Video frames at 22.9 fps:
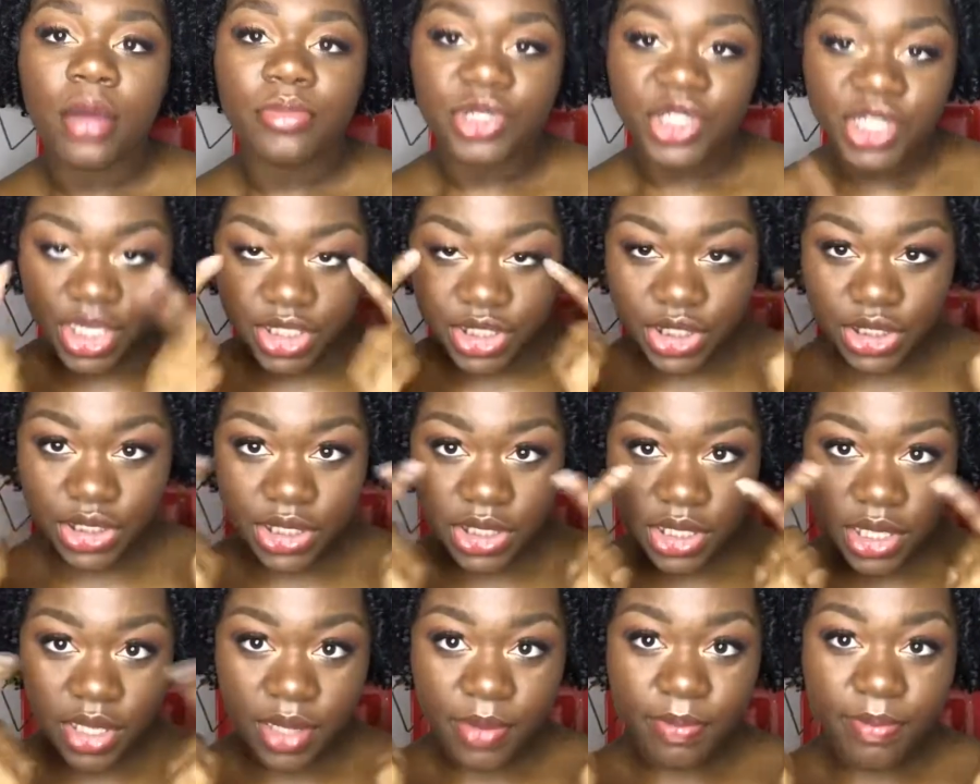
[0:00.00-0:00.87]
just
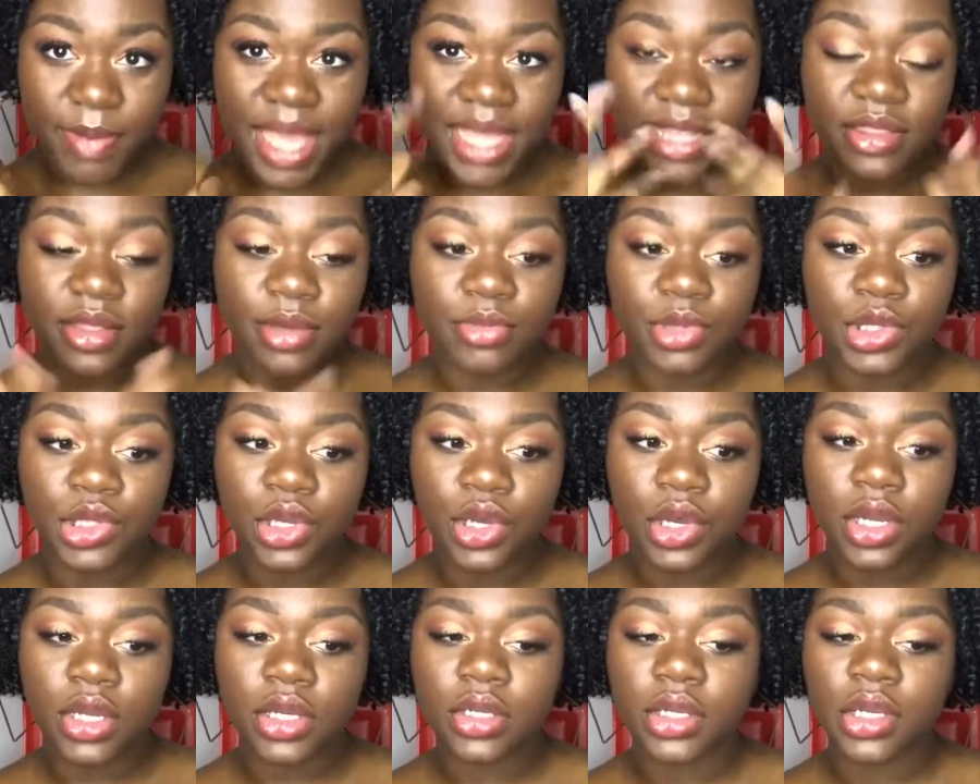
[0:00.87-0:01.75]
to make them
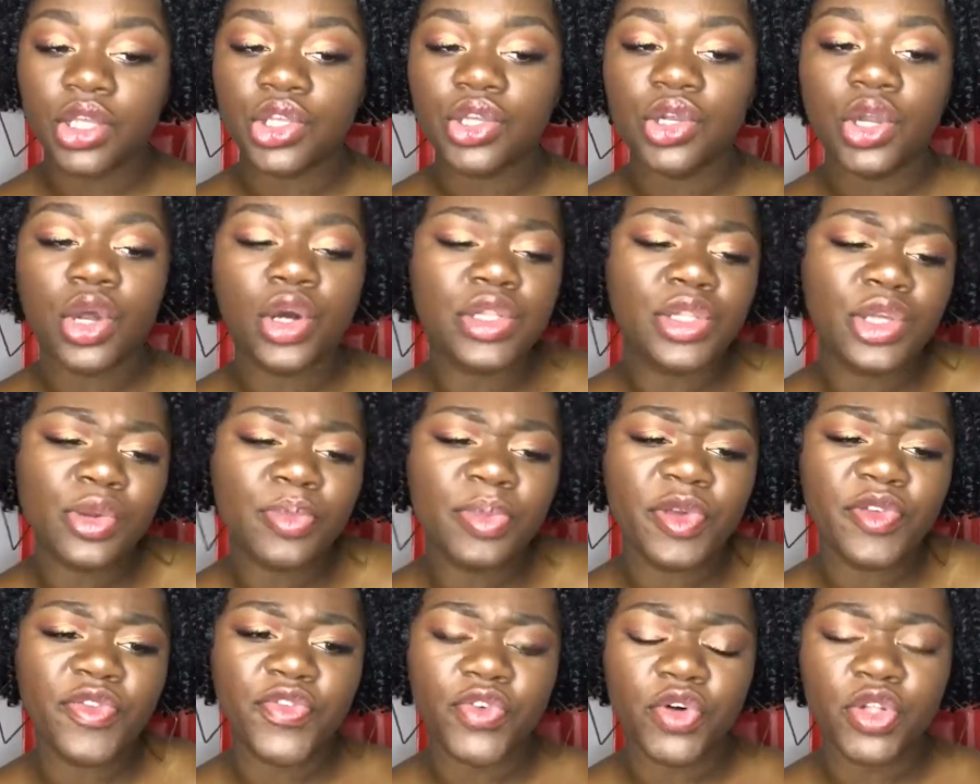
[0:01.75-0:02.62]
look, you know, a little
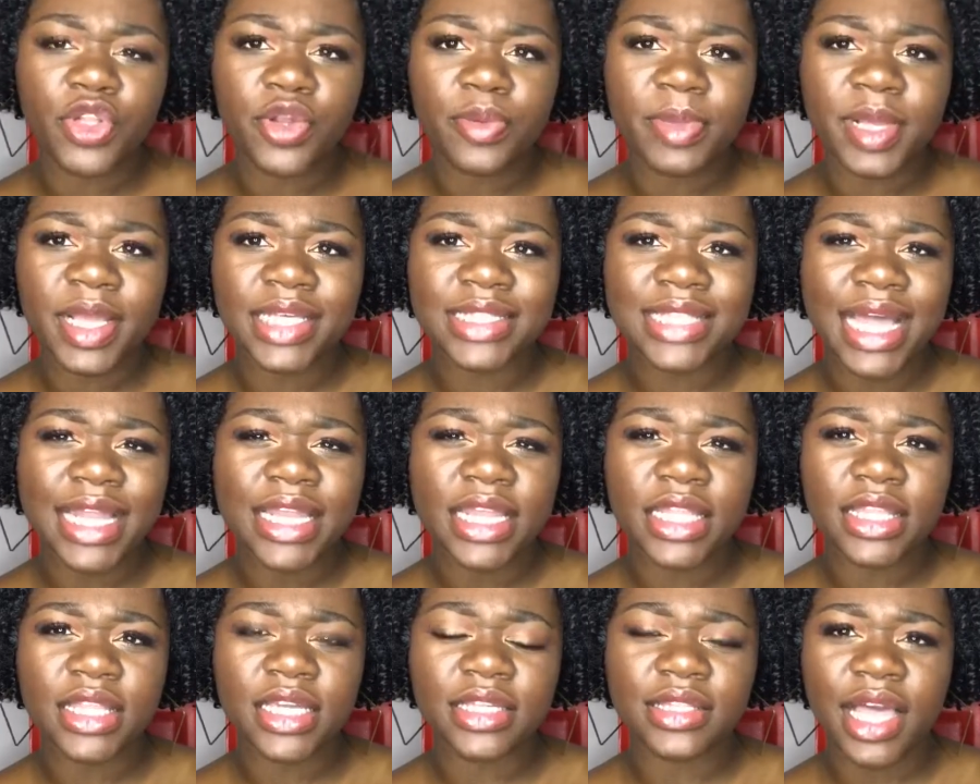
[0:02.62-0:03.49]
bit fuller, because I
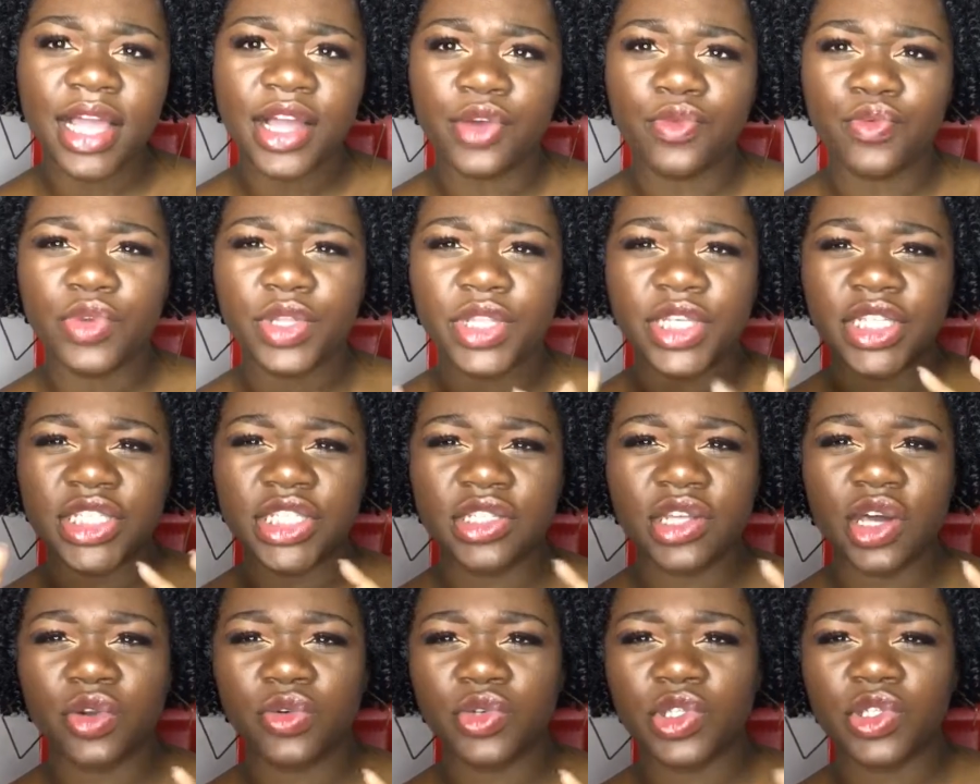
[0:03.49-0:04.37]
didn't think like a really
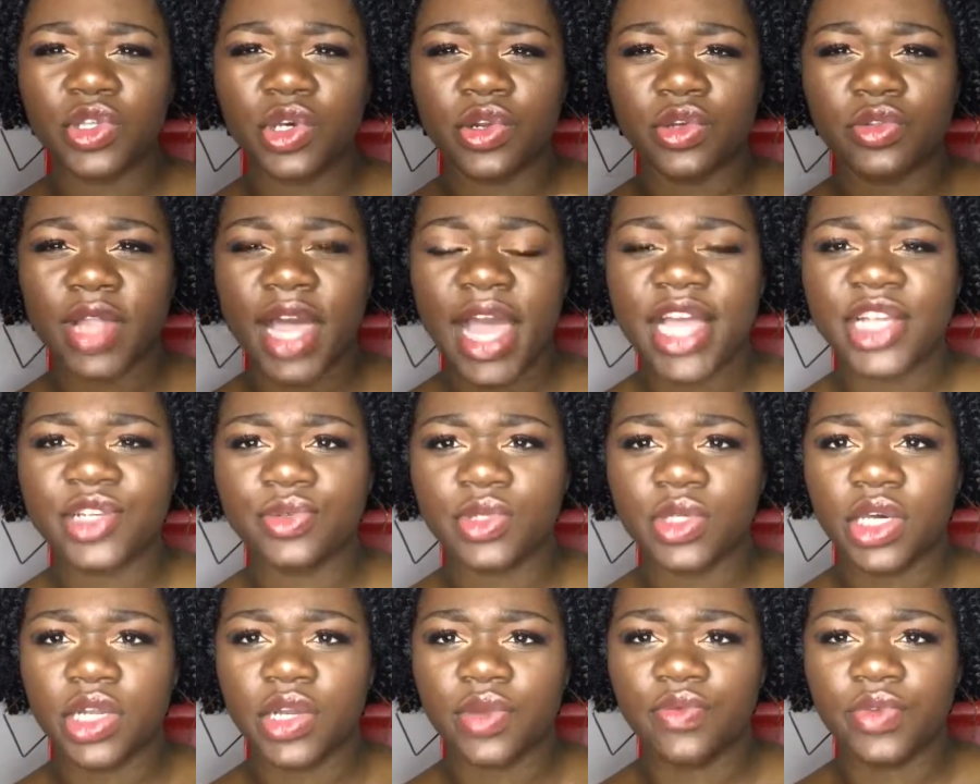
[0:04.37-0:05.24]
subtle lash
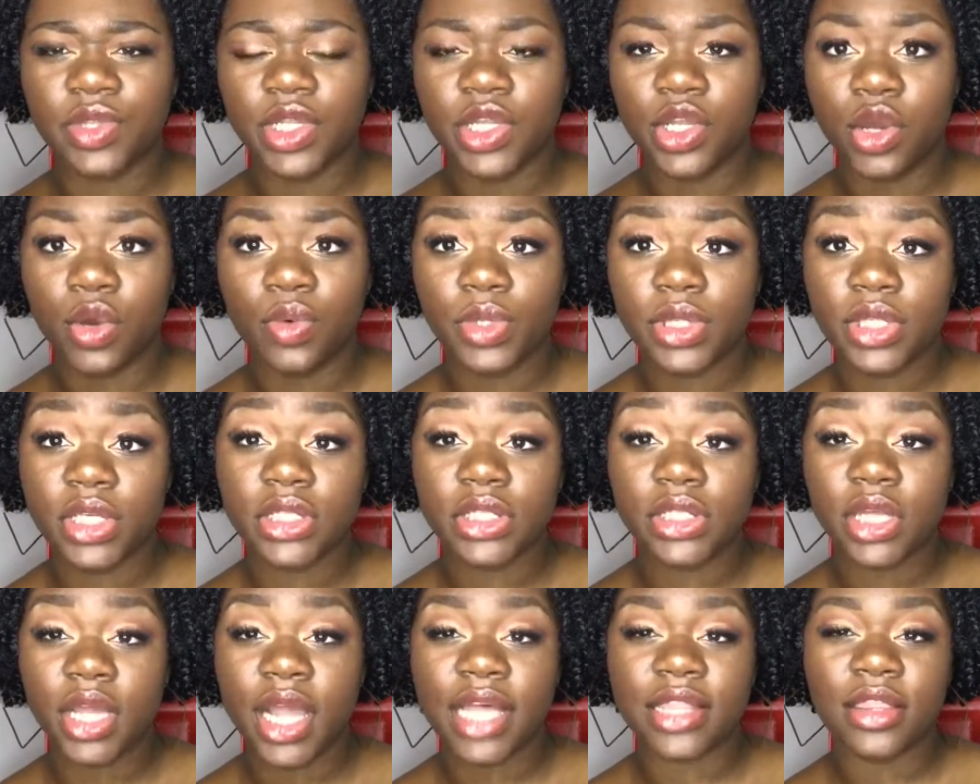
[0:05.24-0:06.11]
was gonna really go with
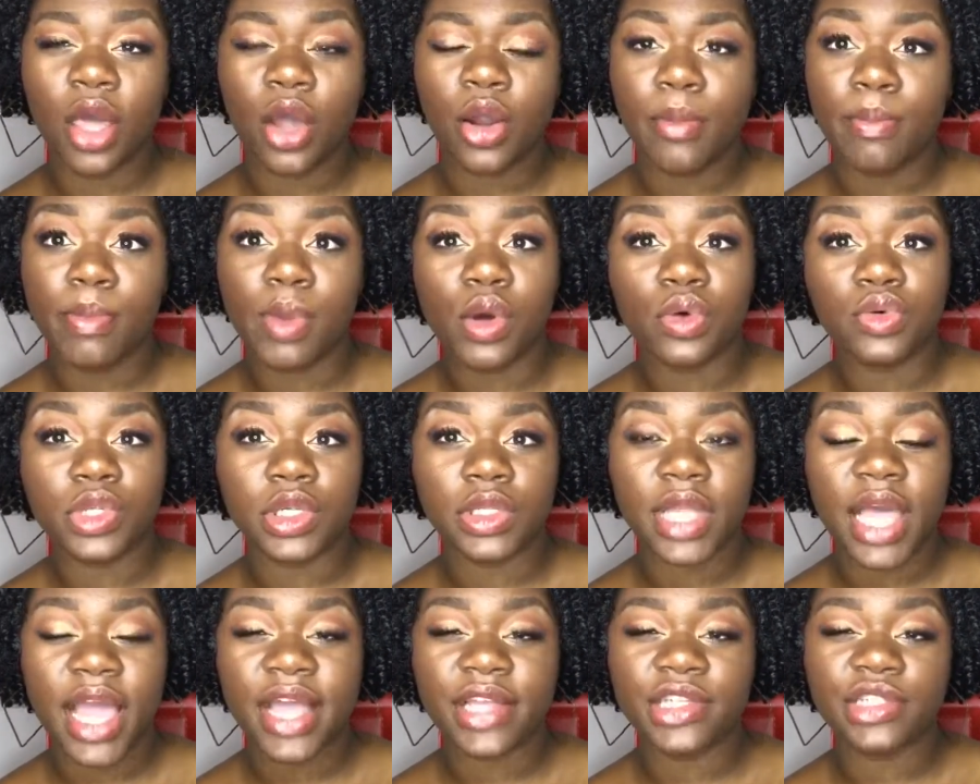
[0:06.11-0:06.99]
this look. I thought a bolder
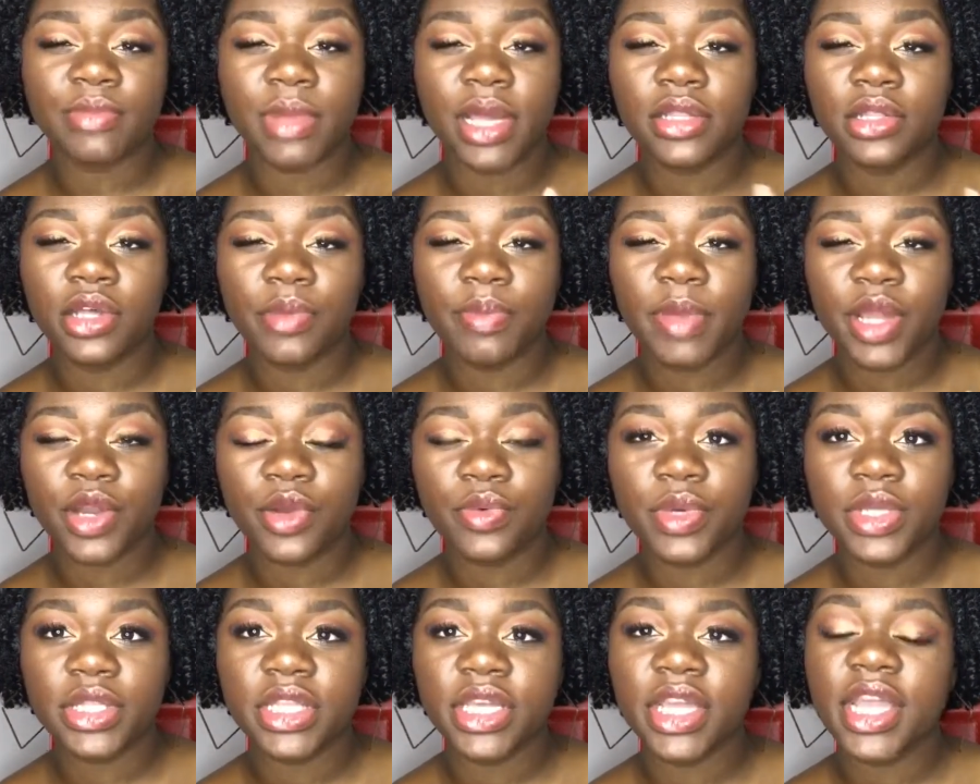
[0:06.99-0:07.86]
lash might look better
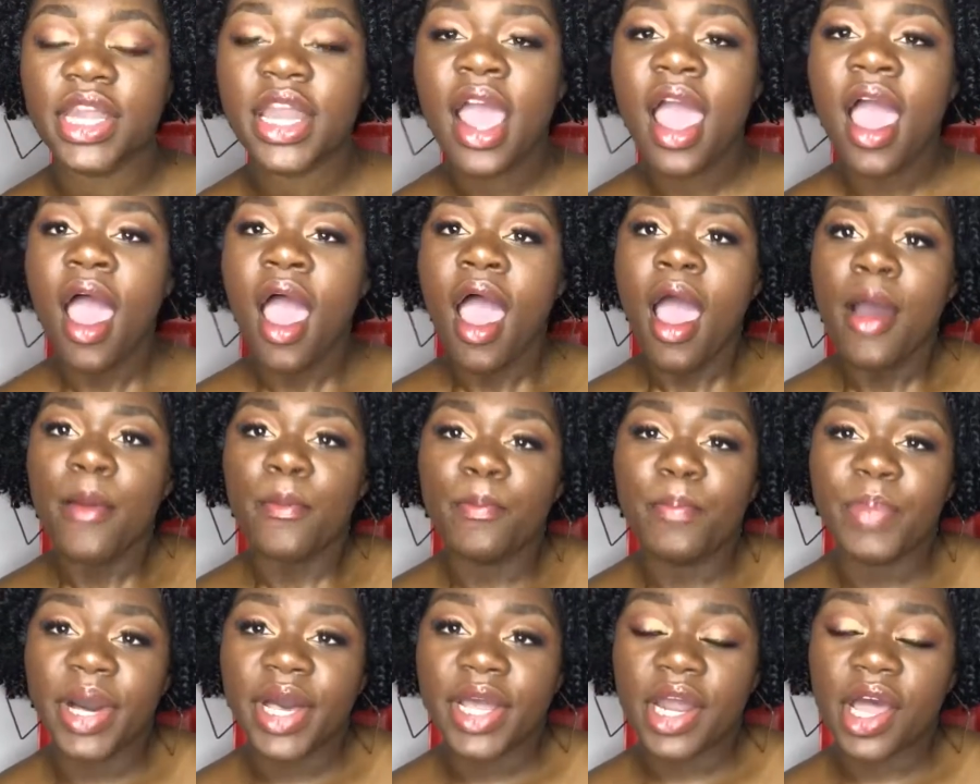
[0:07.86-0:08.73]
with it.
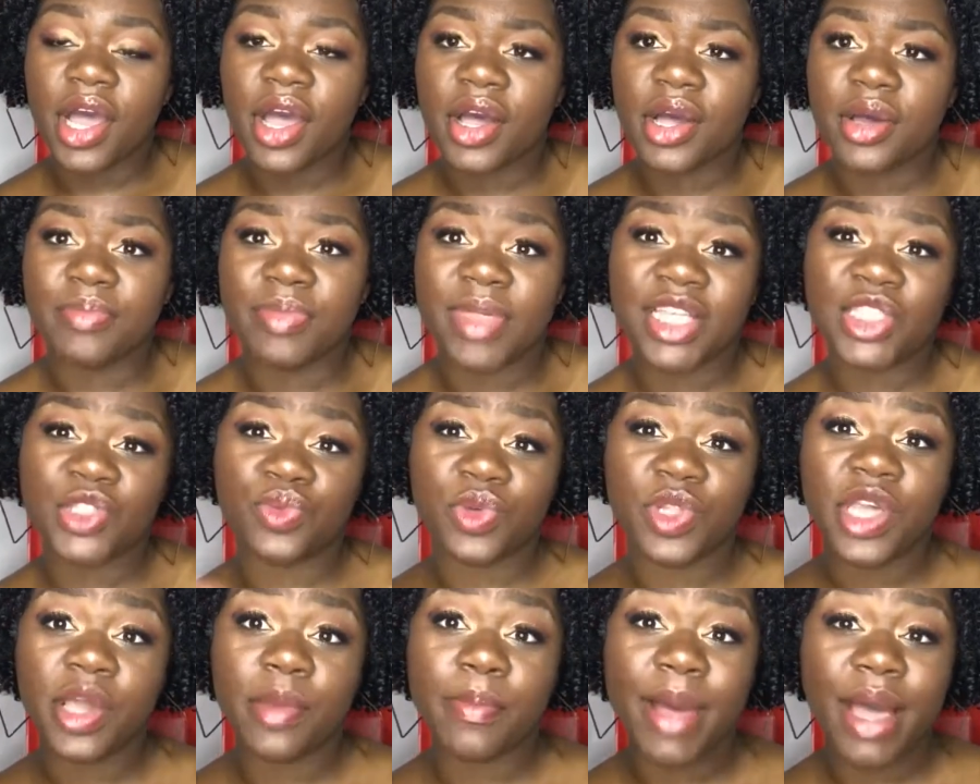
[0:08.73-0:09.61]
But that's
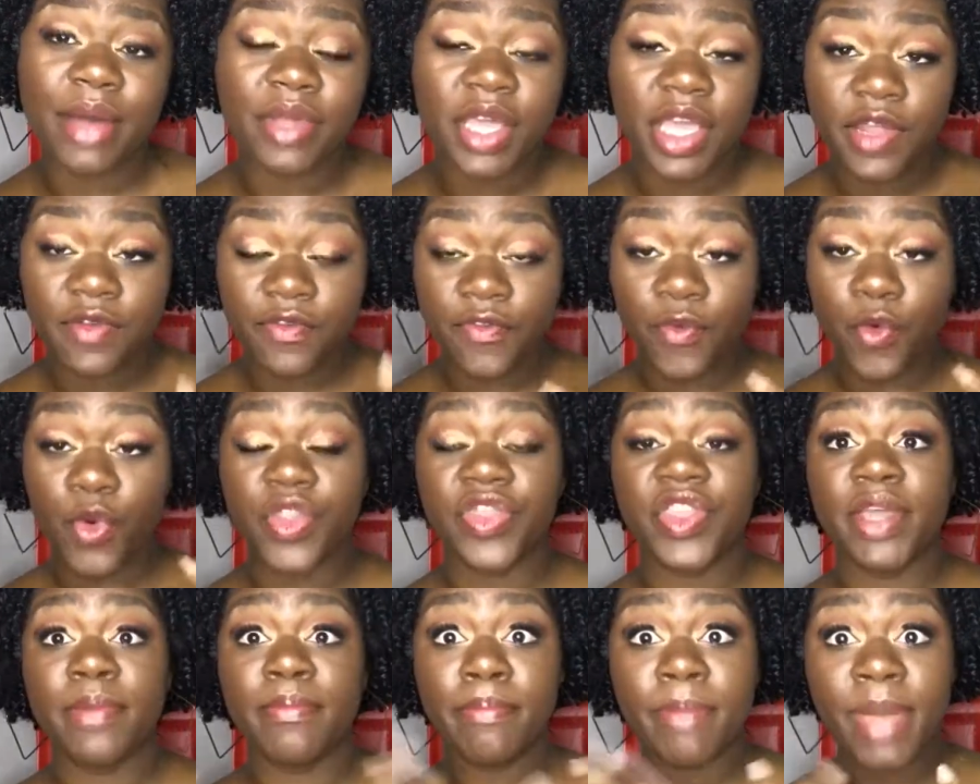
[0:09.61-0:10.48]
really about it for
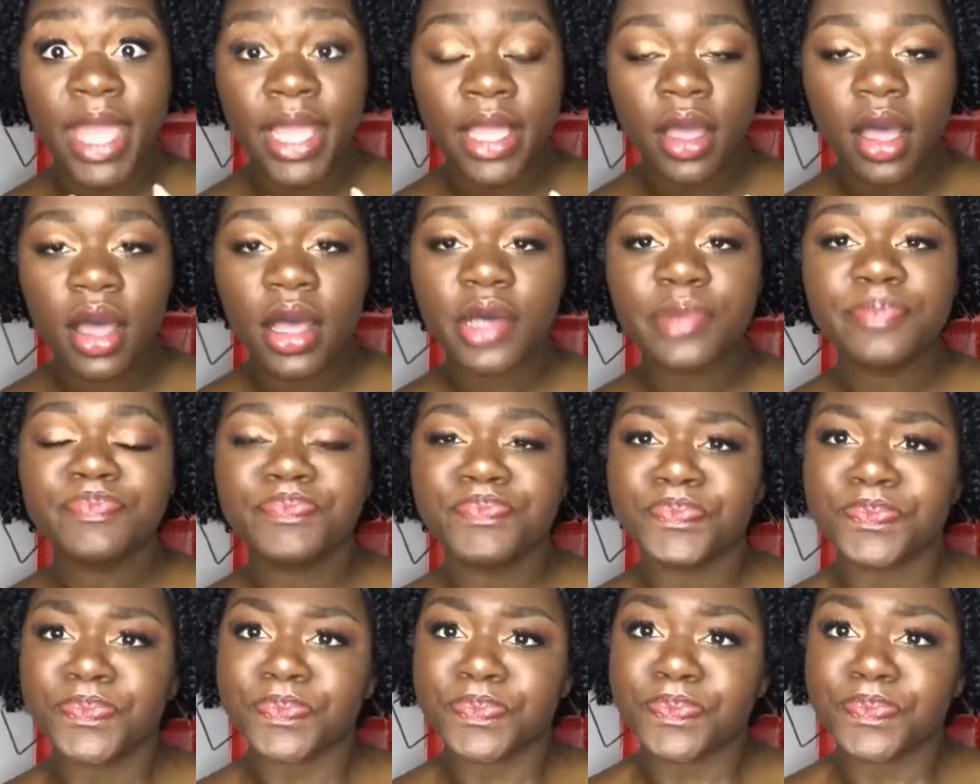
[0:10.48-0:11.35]
the makeup.